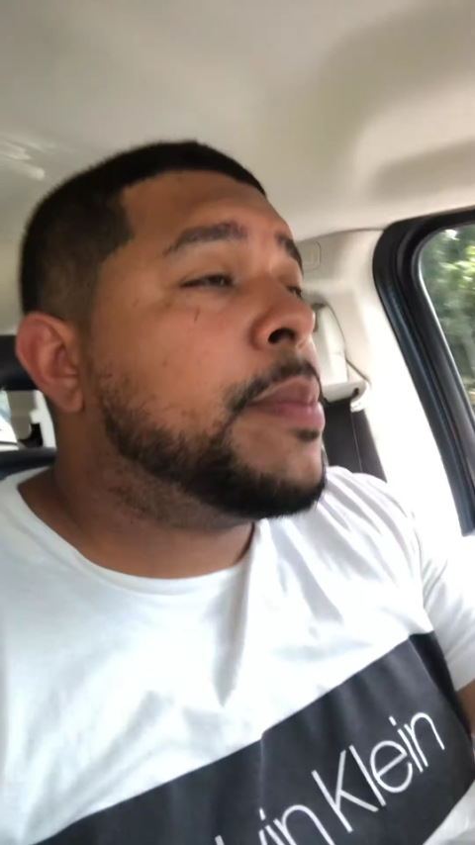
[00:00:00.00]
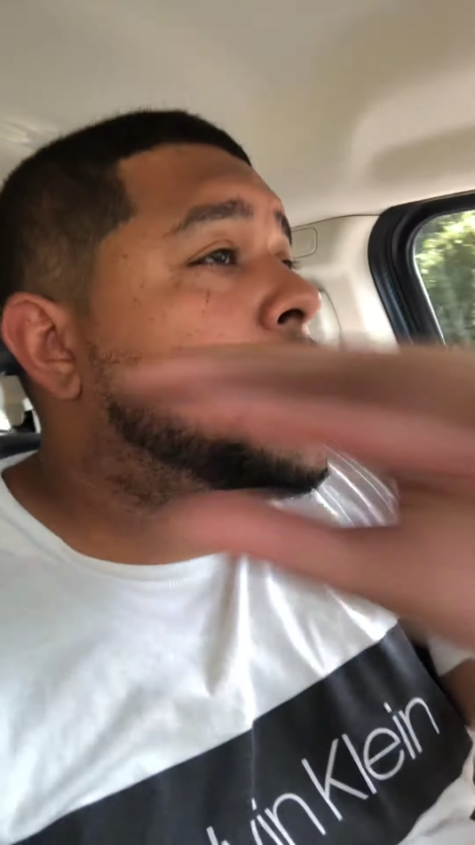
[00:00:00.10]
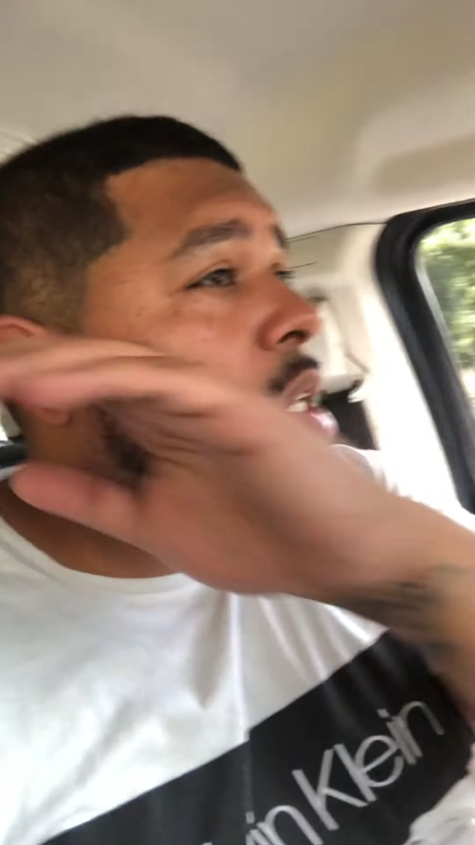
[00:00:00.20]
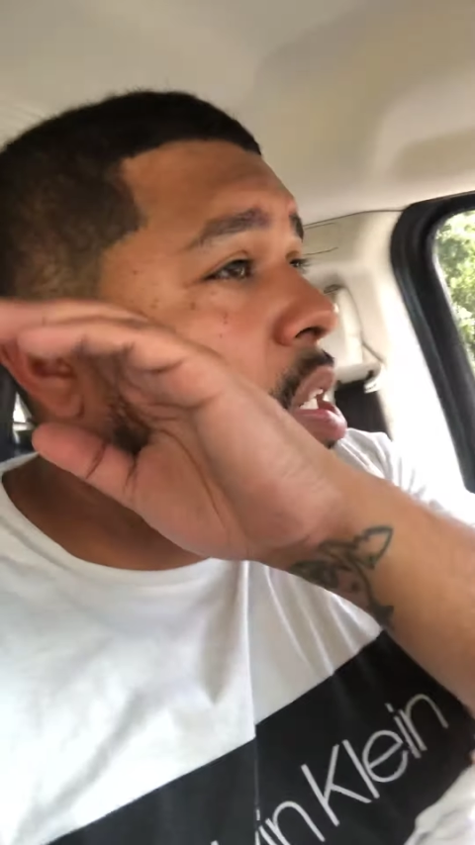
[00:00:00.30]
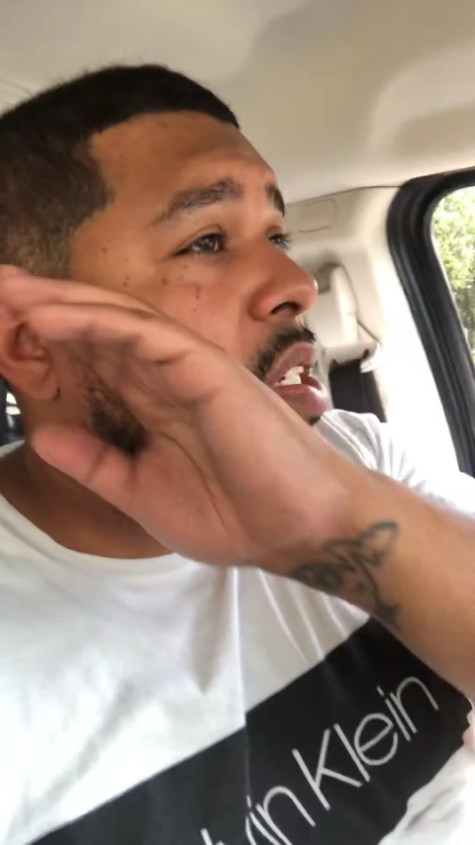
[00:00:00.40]

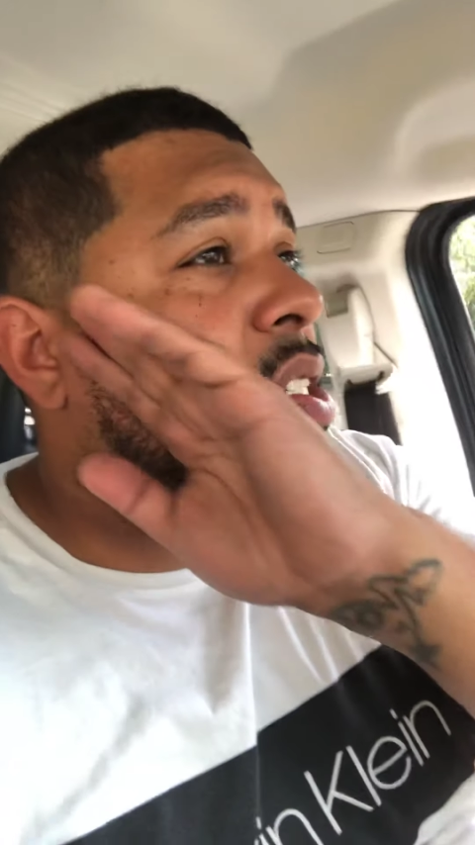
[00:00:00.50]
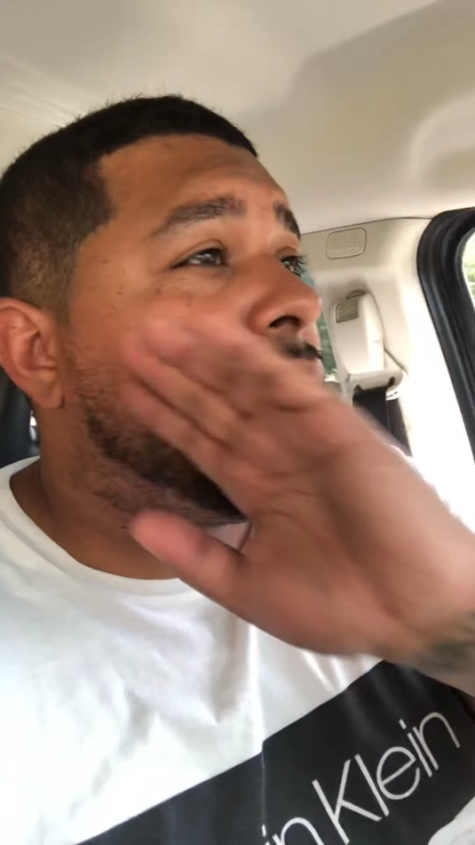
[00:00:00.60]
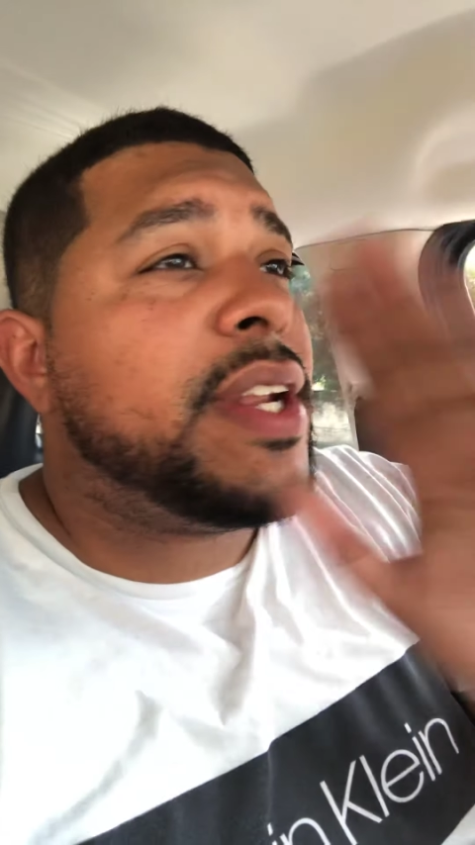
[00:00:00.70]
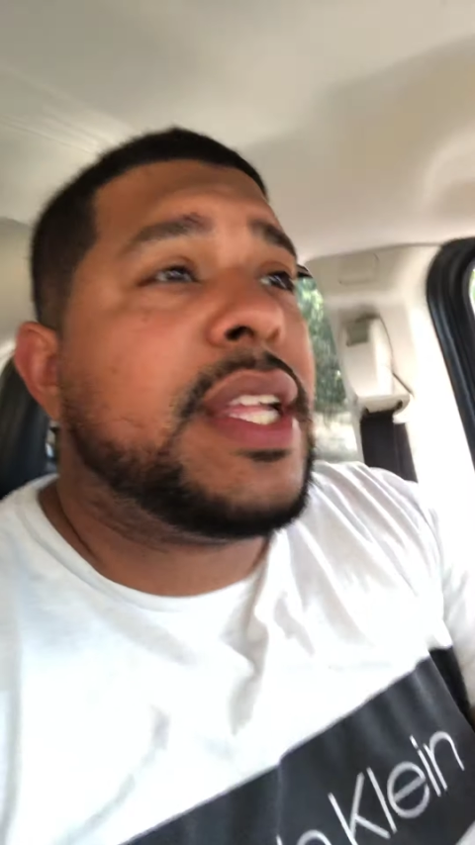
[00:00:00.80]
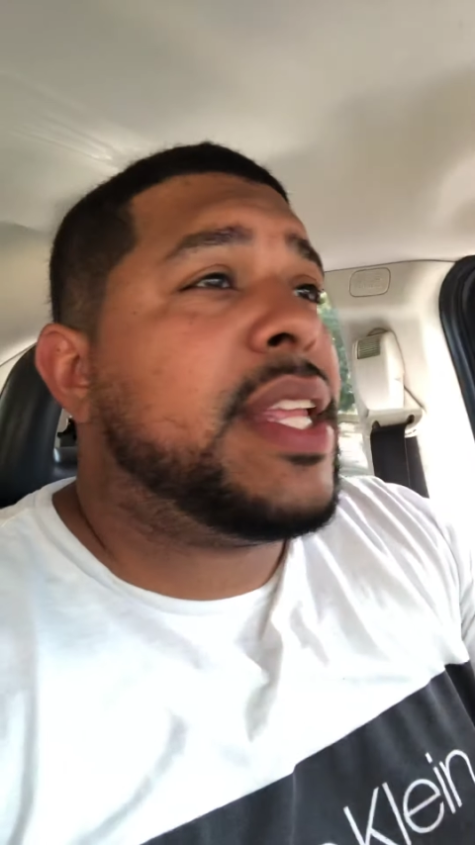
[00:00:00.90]
because
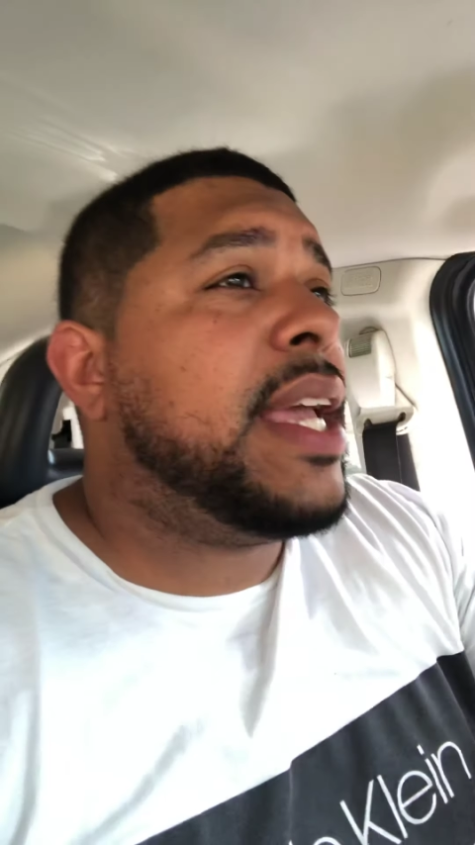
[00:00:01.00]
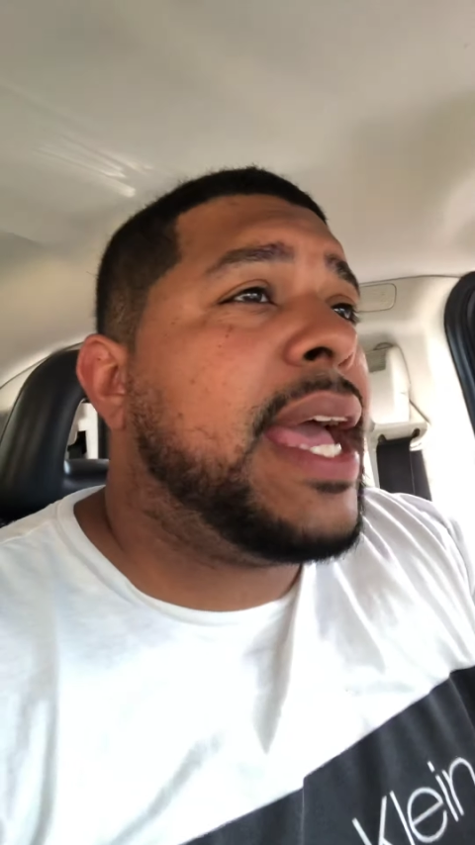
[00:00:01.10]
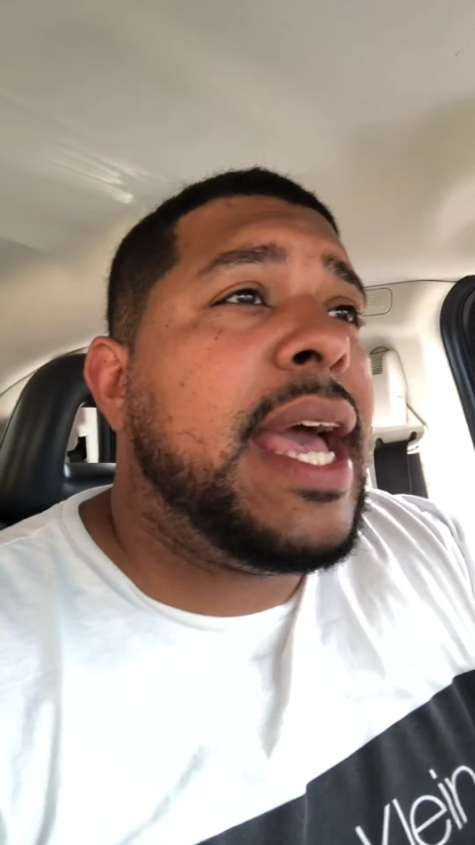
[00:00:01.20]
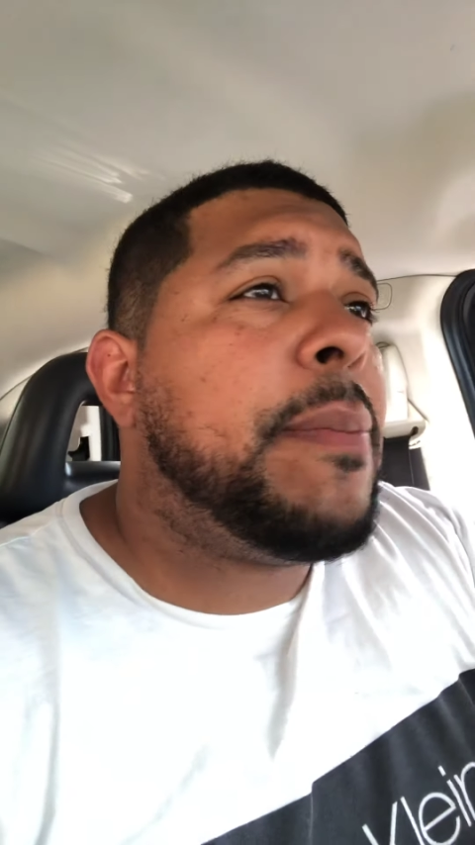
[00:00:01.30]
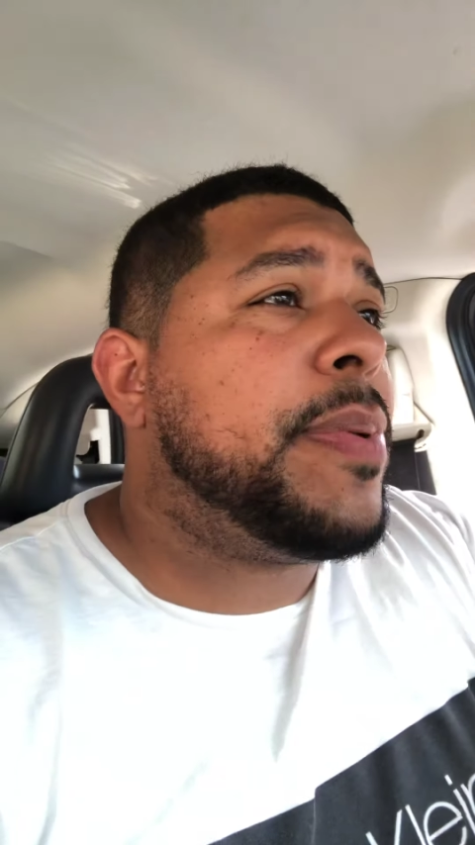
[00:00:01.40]
if anything
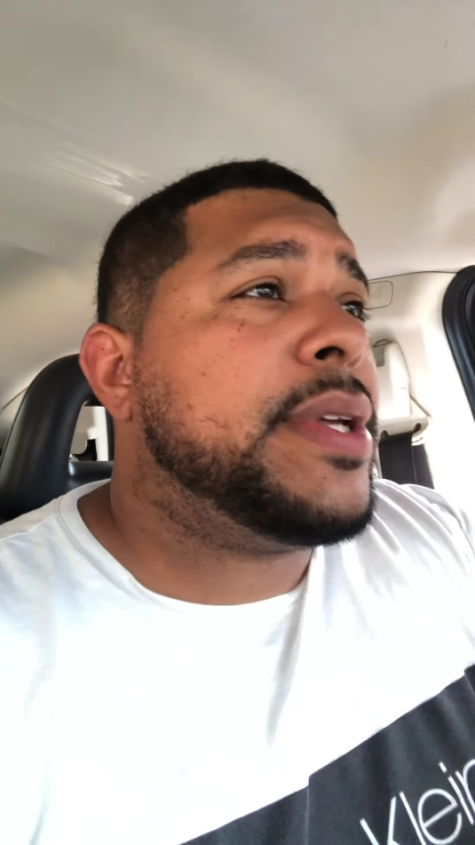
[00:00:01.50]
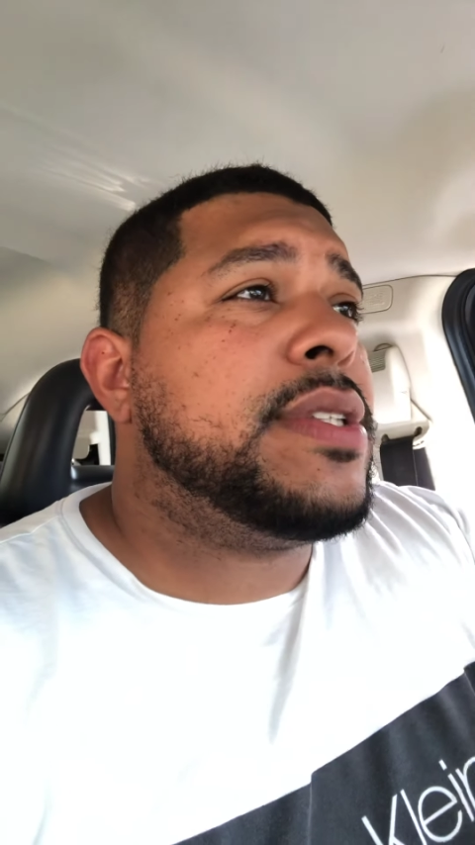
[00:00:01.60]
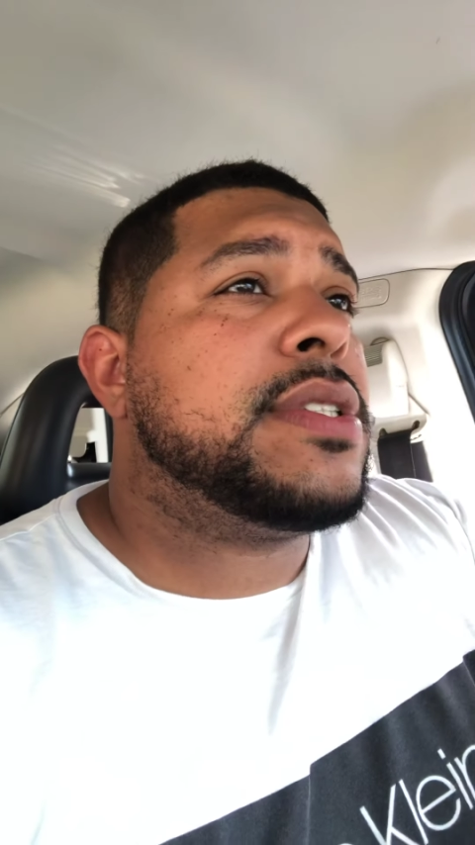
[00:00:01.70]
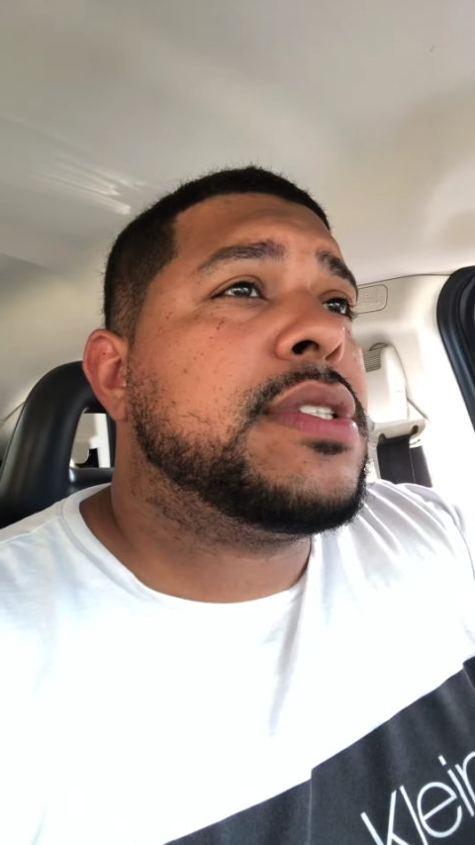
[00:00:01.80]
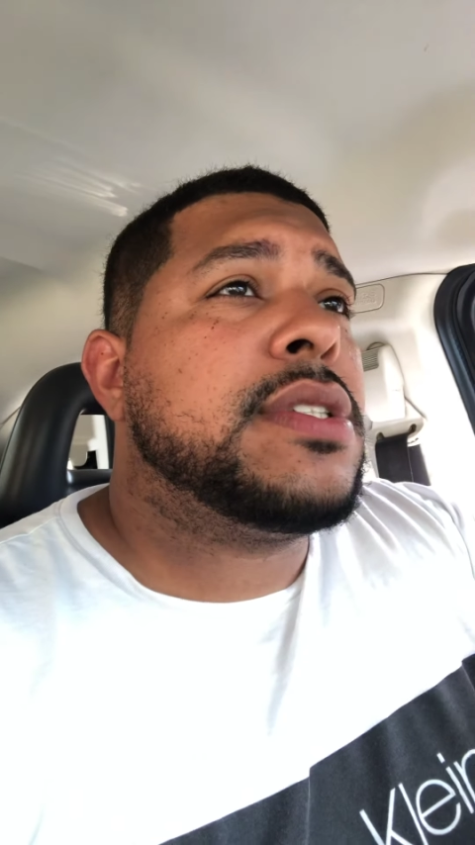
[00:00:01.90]

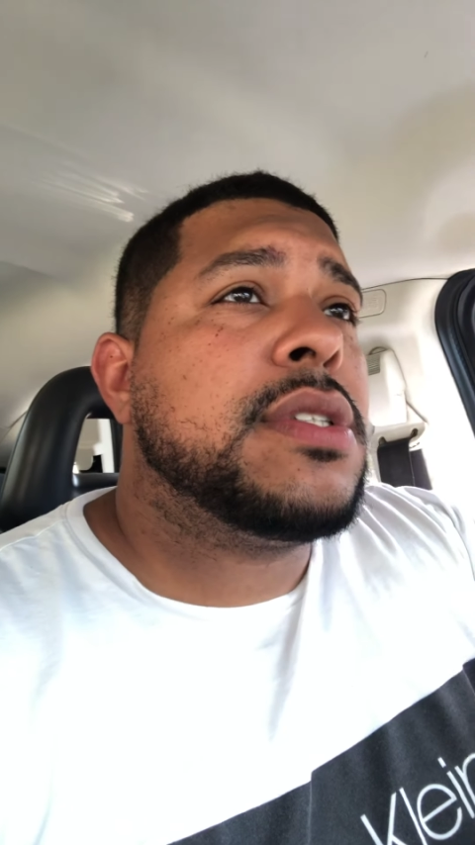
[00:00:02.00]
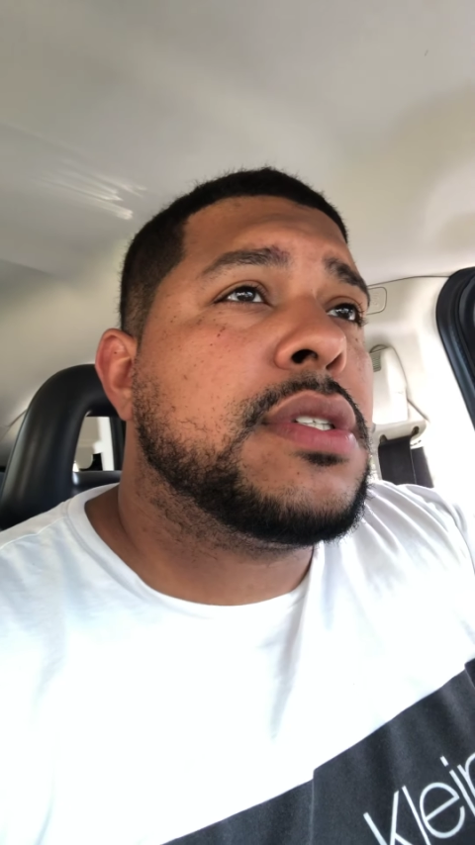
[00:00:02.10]
happens